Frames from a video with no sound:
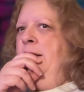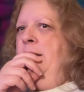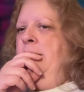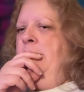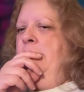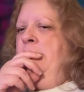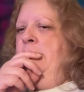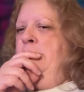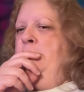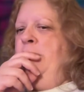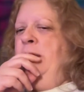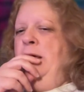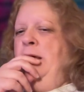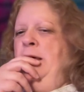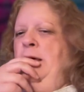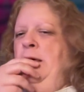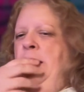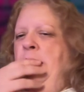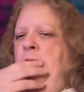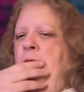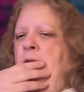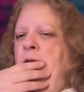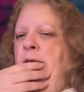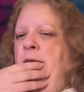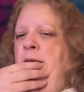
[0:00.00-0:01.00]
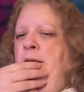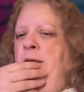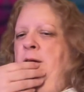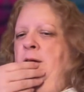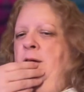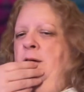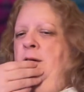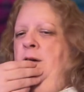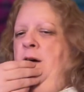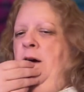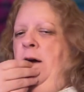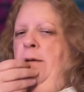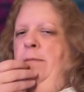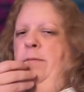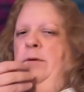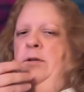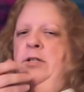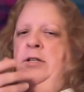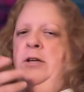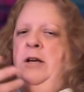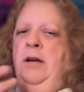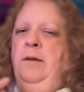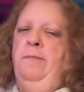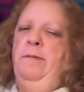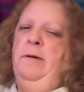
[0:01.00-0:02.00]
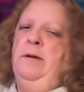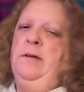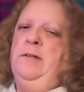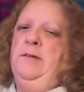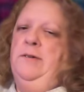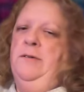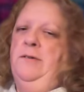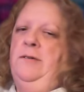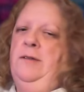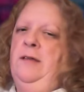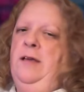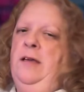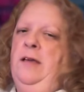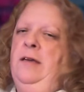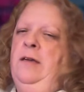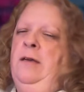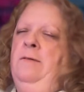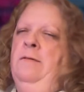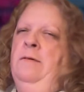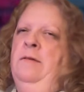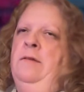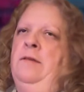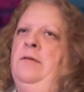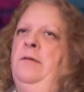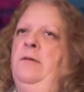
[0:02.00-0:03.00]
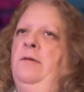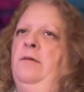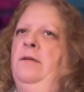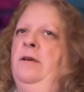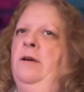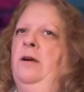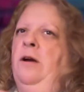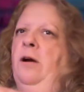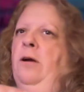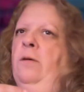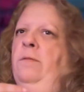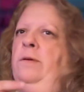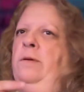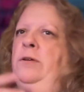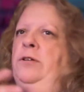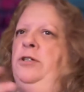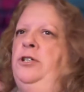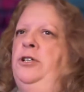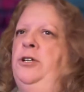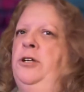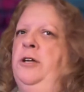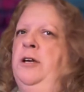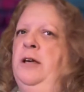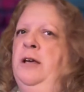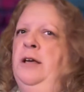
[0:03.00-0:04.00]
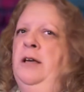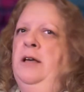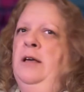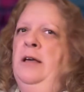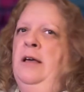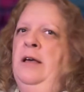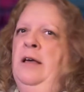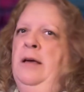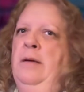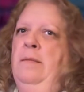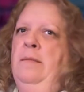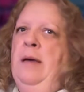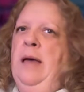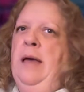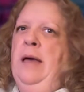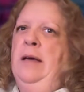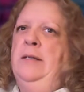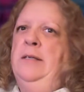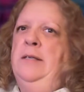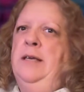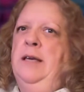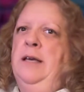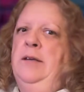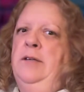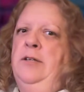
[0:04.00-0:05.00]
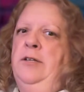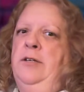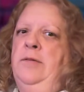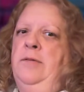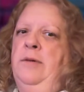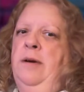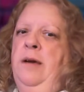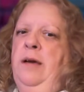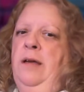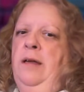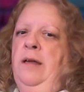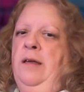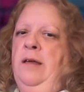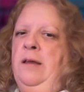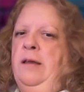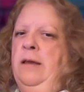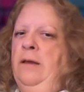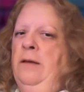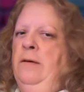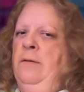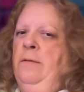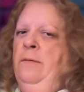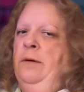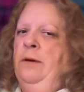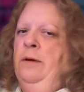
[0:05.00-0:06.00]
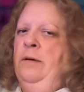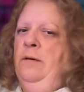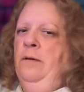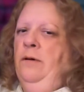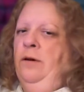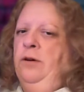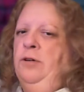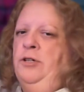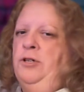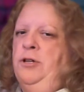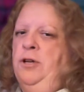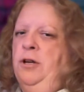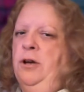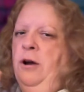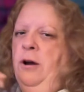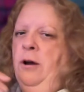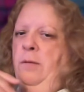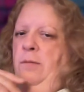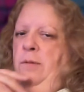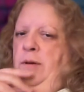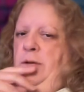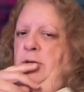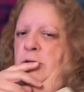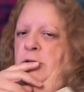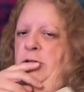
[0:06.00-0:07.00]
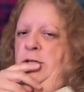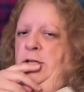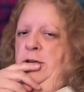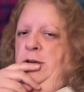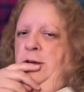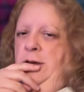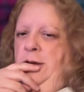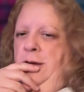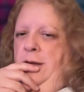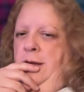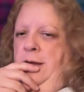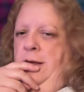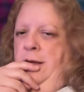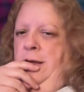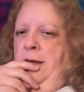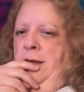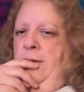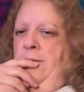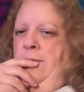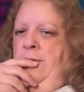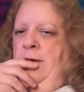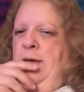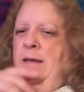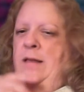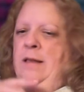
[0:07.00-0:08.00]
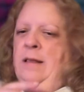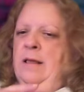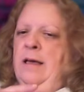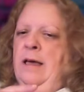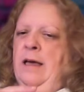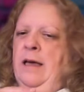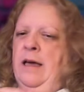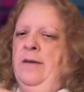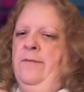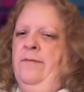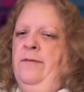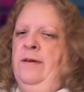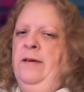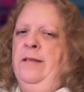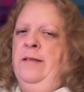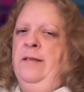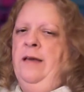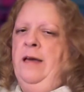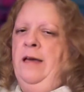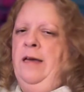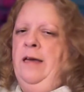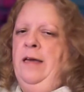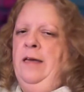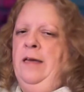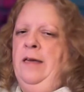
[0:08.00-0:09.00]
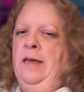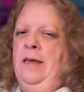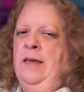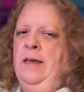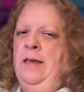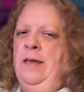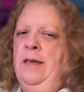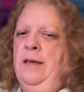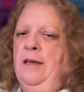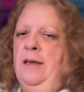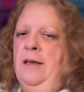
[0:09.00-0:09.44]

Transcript: this big garbage compressor thing. You would throw the garbage bags into it and it would crush the garbage. We didn't have it like